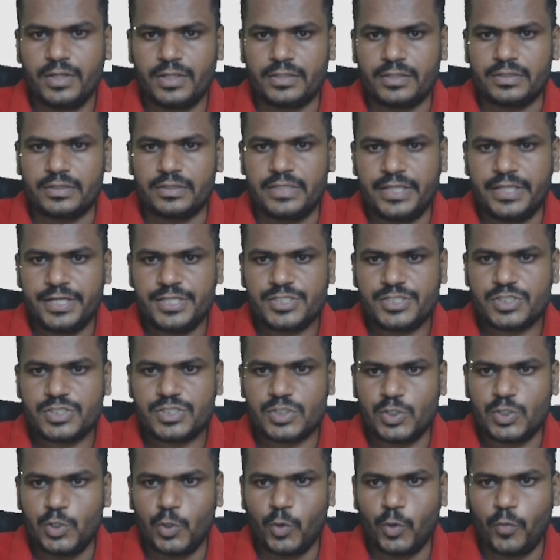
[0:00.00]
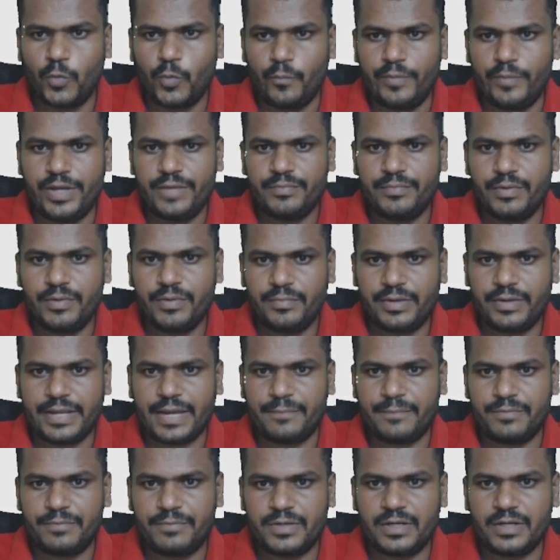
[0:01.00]
There is no minimum
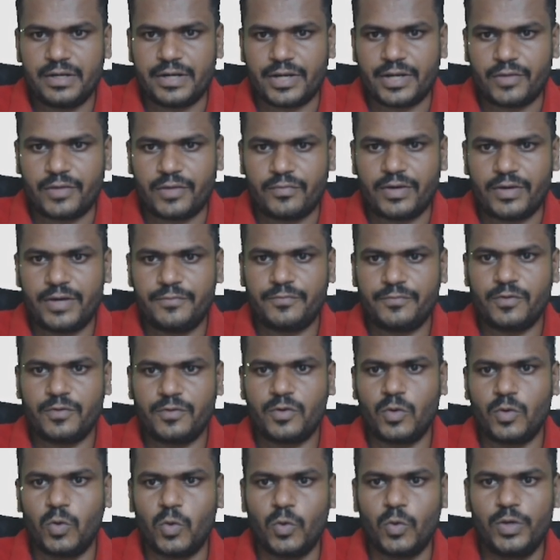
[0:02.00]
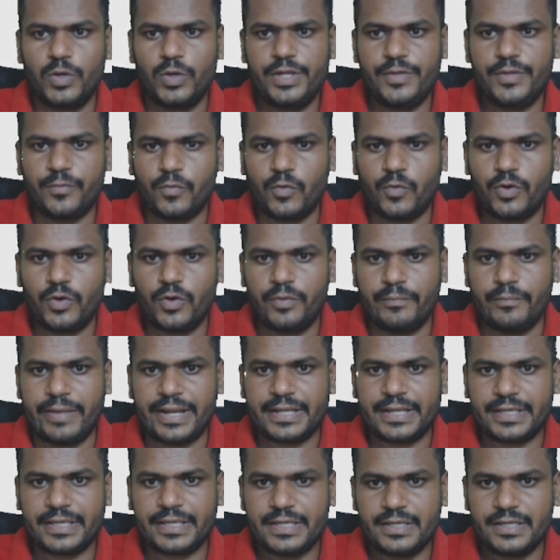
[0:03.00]
capital required for wholly owned
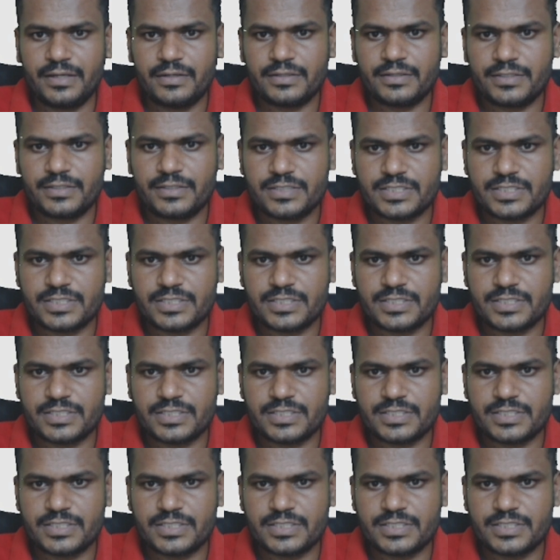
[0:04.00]
banking